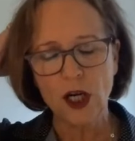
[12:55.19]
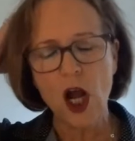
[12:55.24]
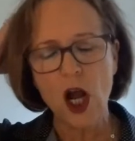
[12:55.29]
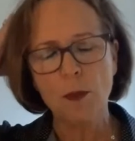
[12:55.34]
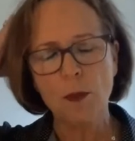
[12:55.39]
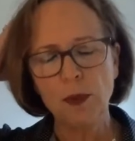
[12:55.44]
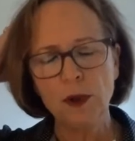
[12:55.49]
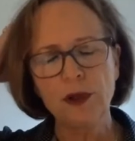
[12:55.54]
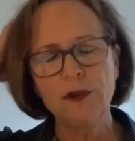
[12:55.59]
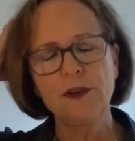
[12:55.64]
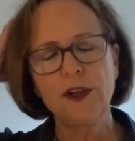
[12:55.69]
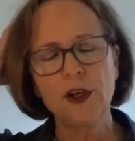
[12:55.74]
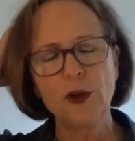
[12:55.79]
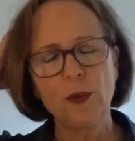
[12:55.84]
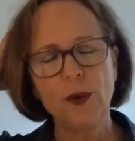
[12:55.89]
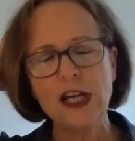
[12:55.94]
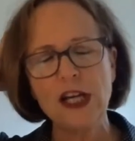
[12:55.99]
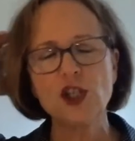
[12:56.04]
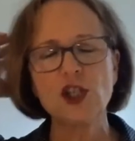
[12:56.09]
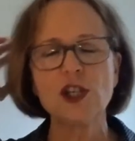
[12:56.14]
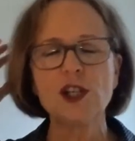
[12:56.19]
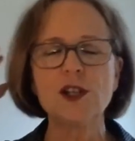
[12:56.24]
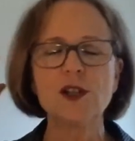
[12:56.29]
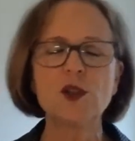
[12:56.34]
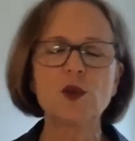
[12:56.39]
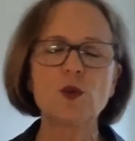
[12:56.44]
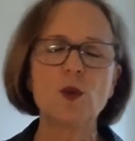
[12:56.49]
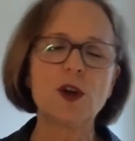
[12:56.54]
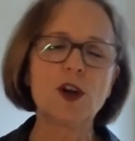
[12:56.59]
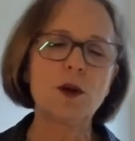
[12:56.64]
couple of
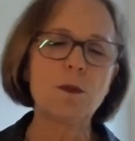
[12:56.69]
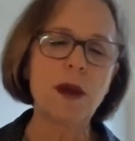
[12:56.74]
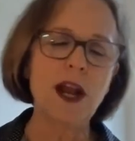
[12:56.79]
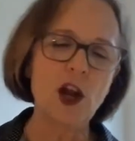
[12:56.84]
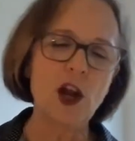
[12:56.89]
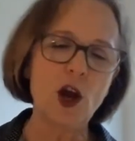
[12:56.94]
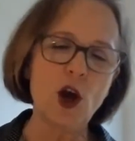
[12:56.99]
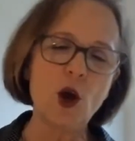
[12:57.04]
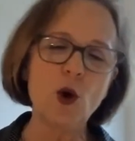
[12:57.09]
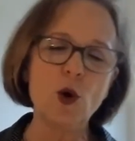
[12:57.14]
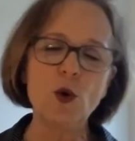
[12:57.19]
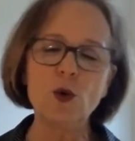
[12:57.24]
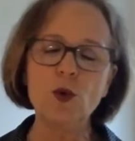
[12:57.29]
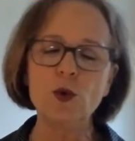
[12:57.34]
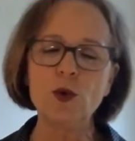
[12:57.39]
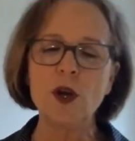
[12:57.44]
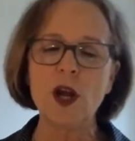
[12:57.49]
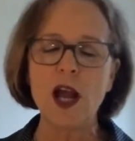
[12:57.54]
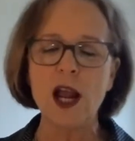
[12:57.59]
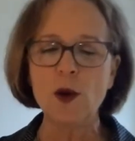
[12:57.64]
iterations, one on my own.